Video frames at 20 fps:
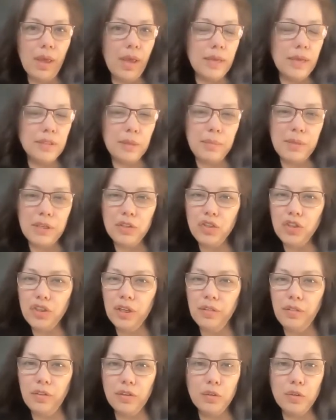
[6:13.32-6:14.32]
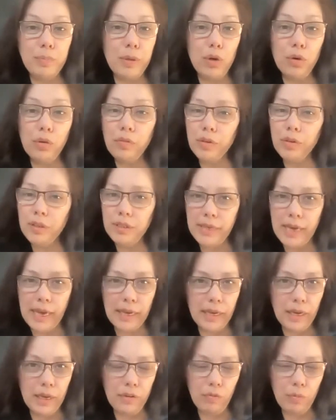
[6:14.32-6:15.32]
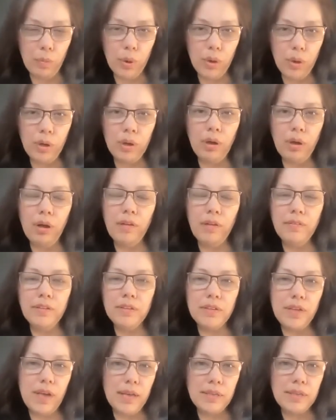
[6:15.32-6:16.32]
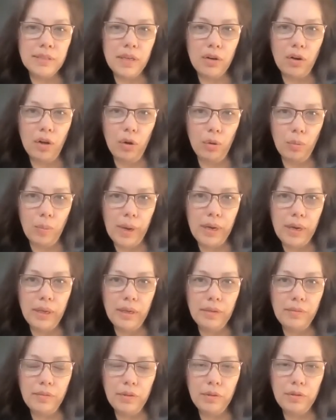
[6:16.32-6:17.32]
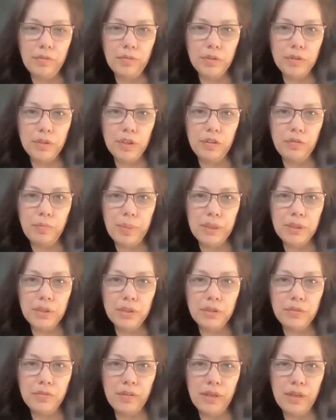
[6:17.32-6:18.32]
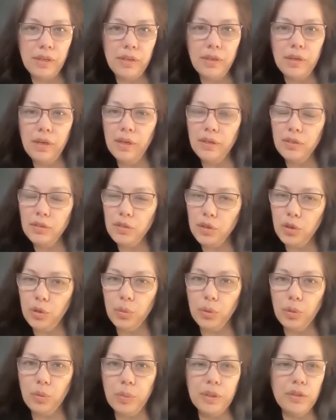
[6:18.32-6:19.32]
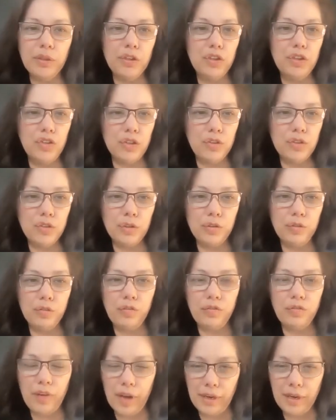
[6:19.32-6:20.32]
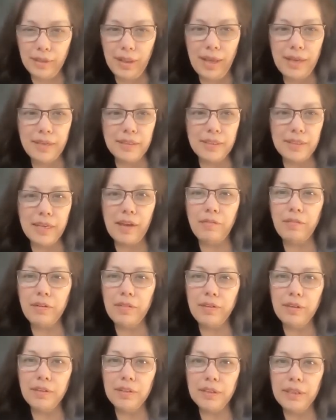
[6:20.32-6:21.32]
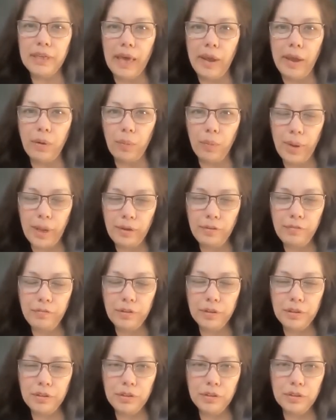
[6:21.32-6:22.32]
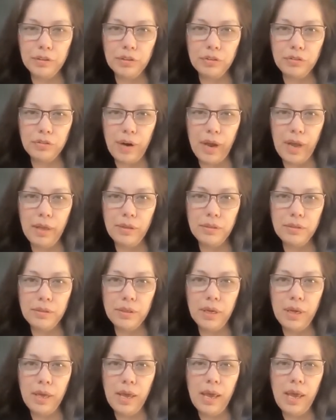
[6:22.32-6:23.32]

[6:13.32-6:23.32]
As I mentioned, there's been over a decade of work on this asset already at the University of Pennsylvania. And so we're really just sort of finalizing everything to get it ready for clinical trials.